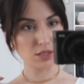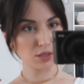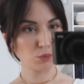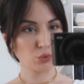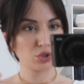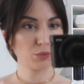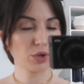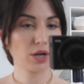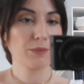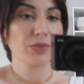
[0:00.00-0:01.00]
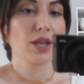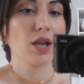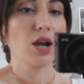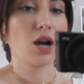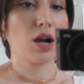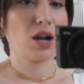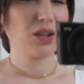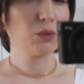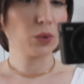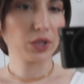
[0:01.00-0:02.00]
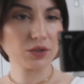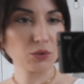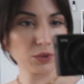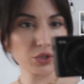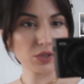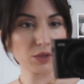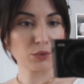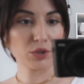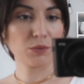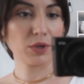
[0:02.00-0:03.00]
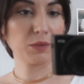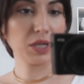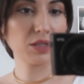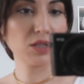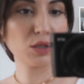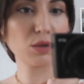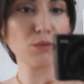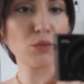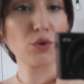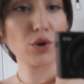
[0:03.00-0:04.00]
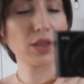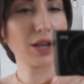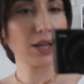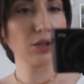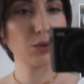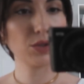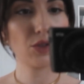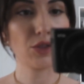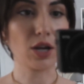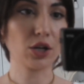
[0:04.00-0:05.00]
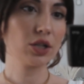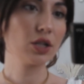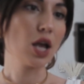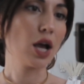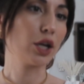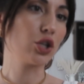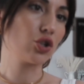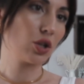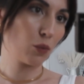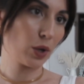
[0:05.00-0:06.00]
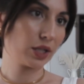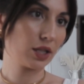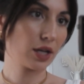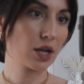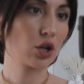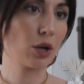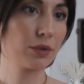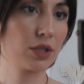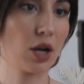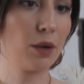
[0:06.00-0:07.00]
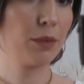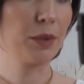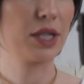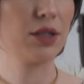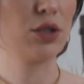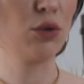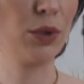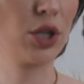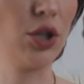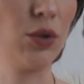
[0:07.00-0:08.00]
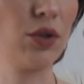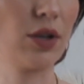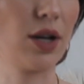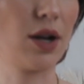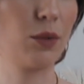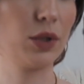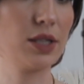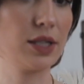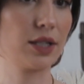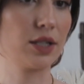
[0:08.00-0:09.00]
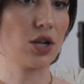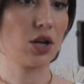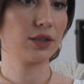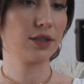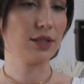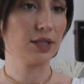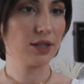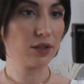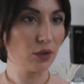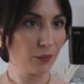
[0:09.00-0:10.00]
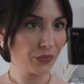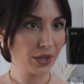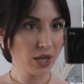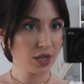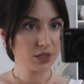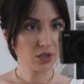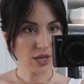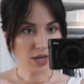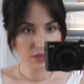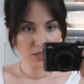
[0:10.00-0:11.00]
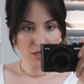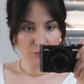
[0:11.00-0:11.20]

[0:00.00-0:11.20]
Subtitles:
is a sports bra. I don't wear it so much as a sports bra because it's more like, I don't know, it's thicker. I usually wear it like a cropped top because it's super cute with this like knot detail. So yeah, I think